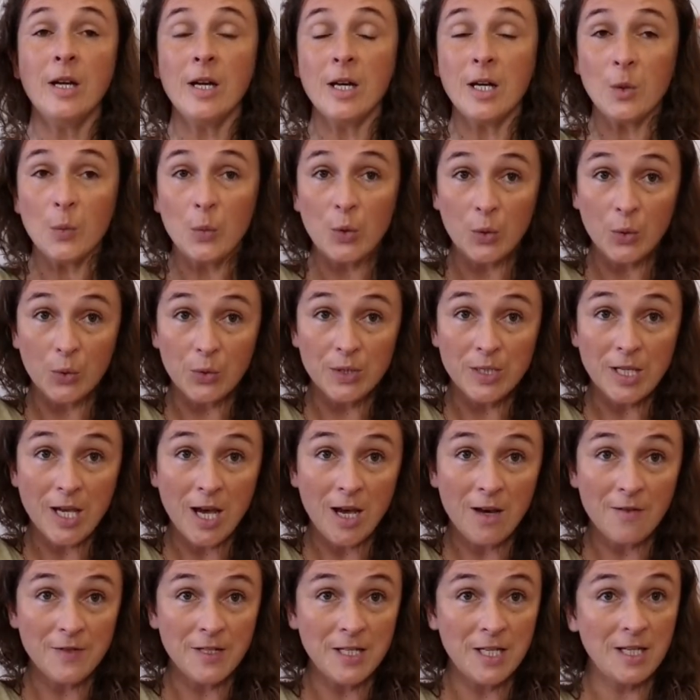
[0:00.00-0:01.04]
And we also
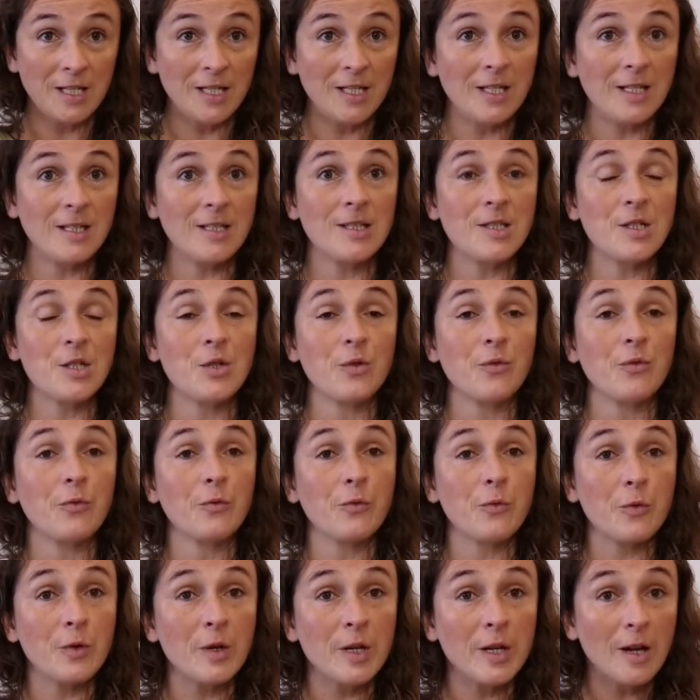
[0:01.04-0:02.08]
have techniques to
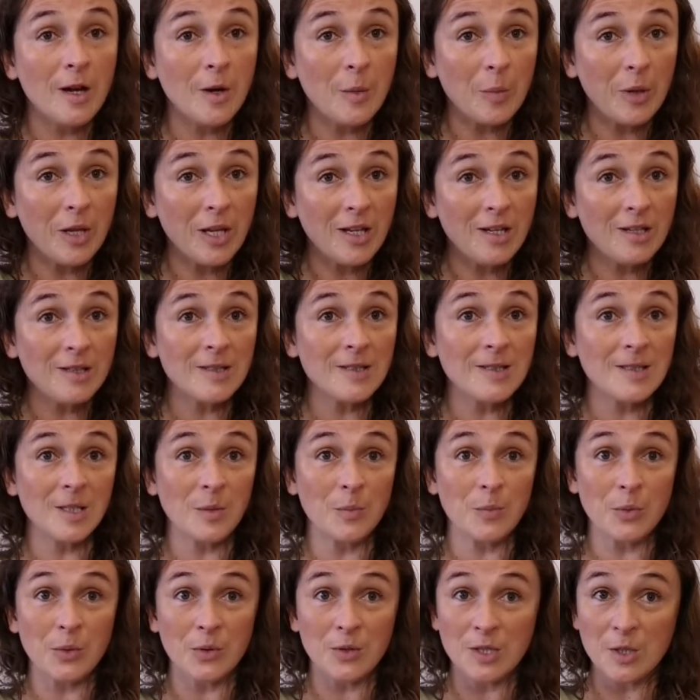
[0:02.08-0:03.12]
free up here, the
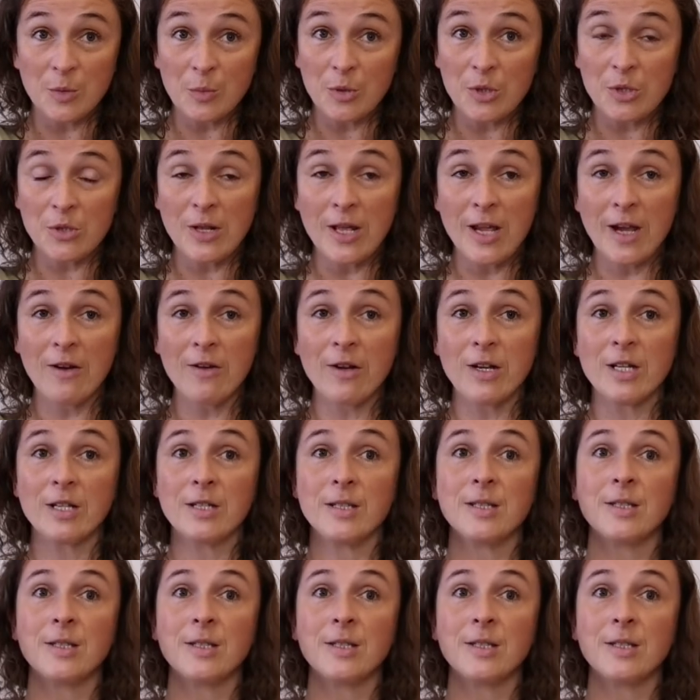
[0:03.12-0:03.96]
suboccipital area.